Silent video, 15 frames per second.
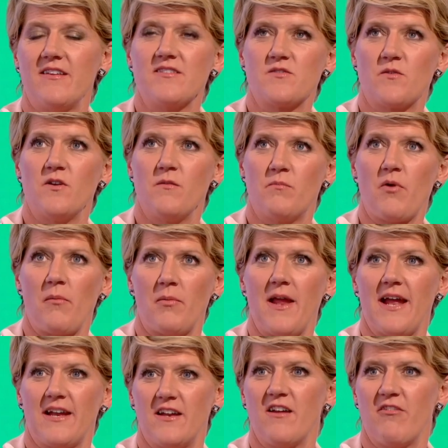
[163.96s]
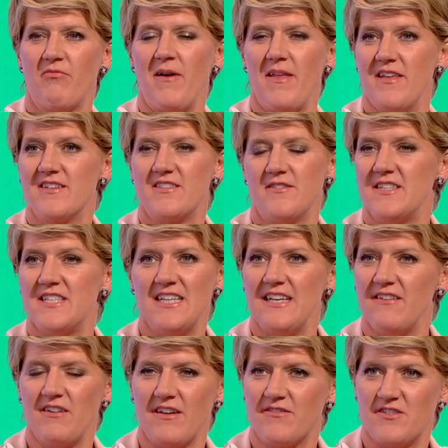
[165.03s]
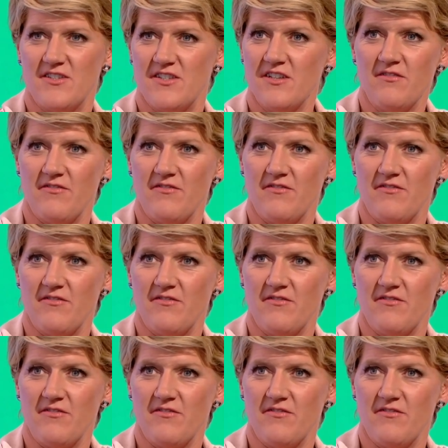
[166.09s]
the squirrel had probably had enough by then, so he didn't even have to do